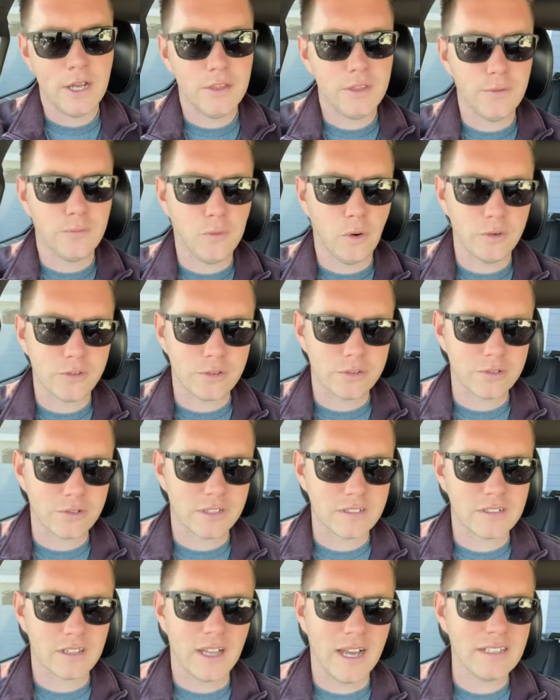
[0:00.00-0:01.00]
the Fortress
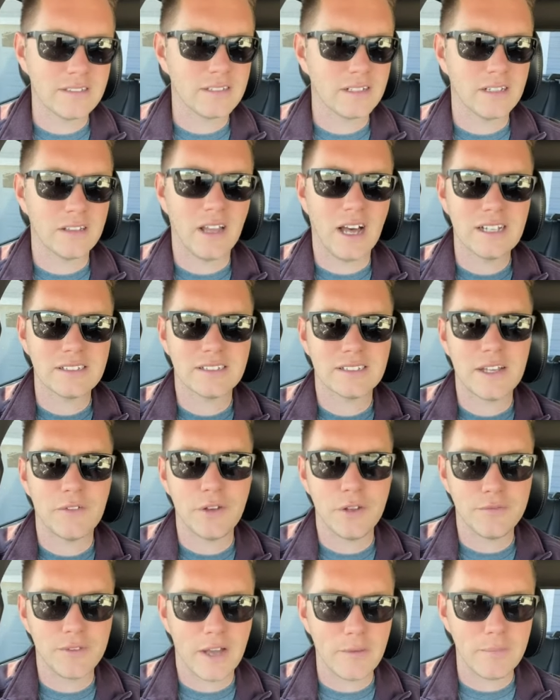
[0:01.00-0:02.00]
Trust clients that had lost
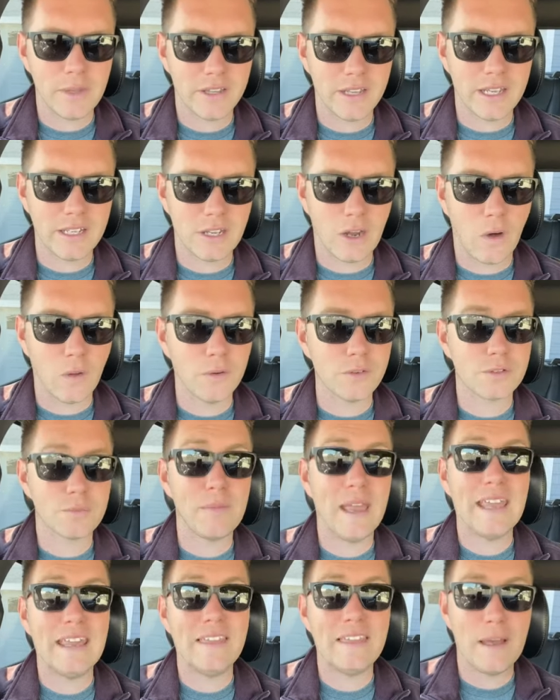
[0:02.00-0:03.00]
$75 million,
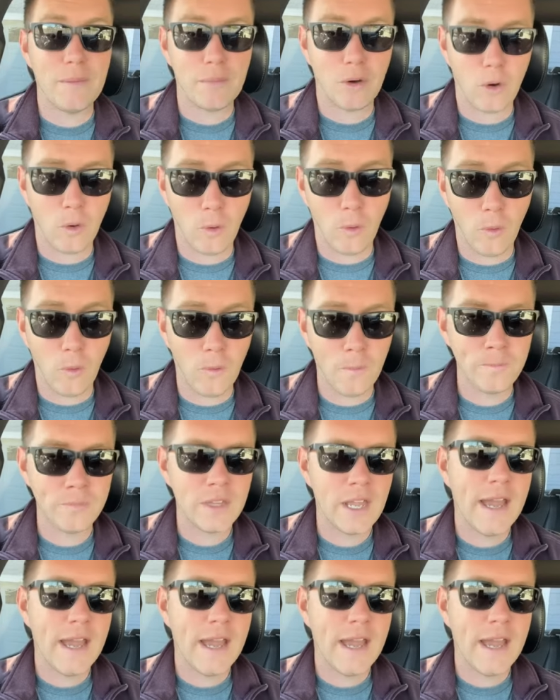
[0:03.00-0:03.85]
making them whole.